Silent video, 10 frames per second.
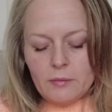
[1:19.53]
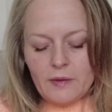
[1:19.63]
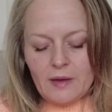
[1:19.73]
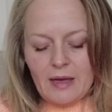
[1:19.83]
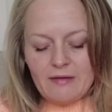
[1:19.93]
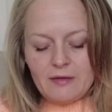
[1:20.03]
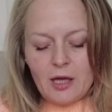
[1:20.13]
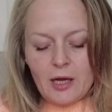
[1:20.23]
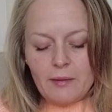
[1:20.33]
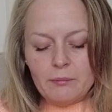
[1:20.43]
But the last
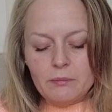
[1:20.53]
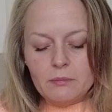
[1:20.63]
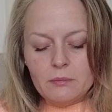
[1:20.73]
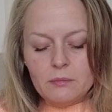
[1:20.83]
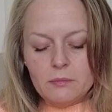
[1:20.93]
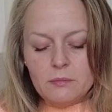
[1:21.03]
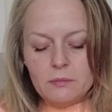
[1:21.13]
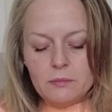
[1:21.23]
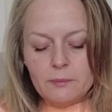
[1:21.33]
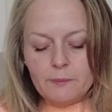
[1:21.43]
time
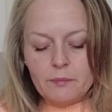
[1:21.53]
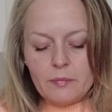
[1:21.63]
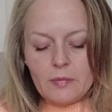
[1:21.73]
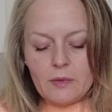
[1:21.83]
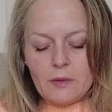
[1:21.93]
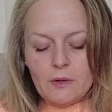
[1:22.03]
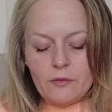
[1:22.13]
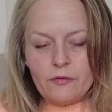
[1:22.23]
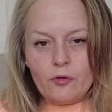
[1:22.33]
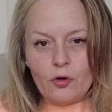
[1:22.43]

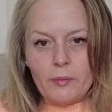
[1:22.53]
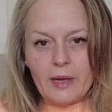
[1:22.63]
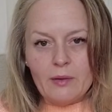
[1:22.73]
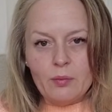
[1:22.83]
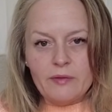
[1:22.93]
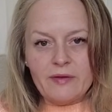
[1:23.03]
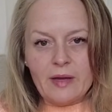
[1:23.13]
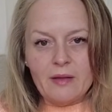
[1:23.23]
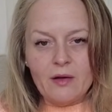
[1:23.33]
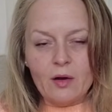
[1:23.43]
you saw me was
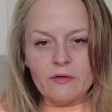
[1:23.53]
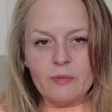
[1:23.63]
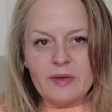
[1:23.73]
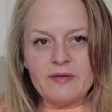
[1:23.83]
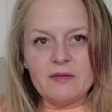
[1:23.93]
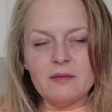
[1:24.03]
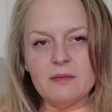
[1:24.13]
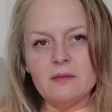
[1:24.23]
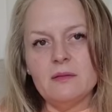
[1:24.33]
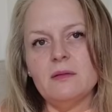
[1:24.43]
in the hospice
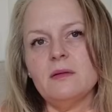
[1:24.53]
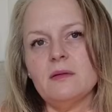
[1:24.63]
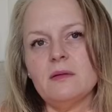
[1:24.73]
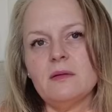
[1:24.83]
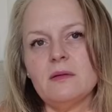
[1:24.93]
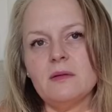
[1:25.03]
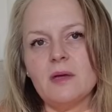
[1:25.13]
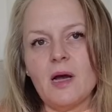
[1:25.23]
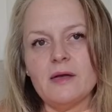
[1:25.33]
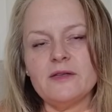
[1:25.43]

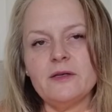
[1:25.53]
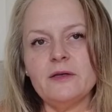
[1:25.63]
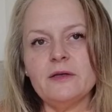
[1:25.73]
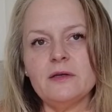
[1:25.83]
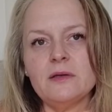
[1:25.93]
garden,